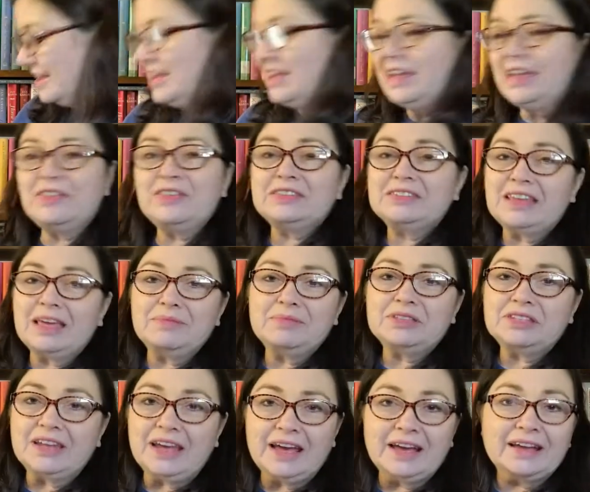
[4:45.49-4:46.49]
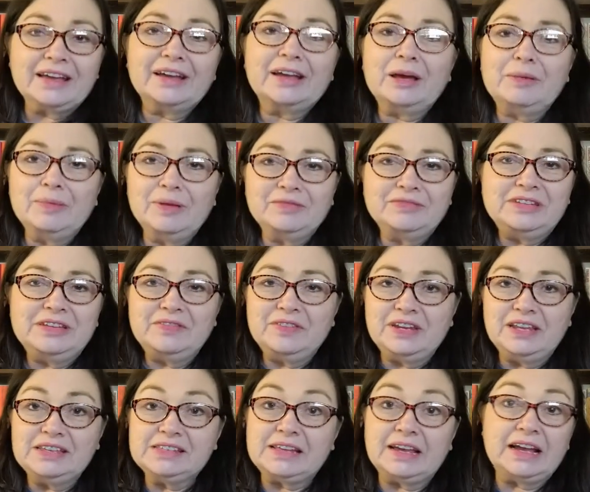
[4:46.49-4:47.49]
In the same stack, a couple of
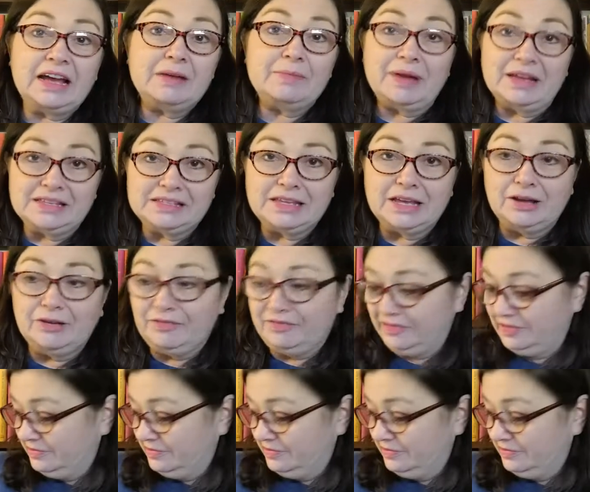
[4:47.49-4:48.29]
DVDs I got myself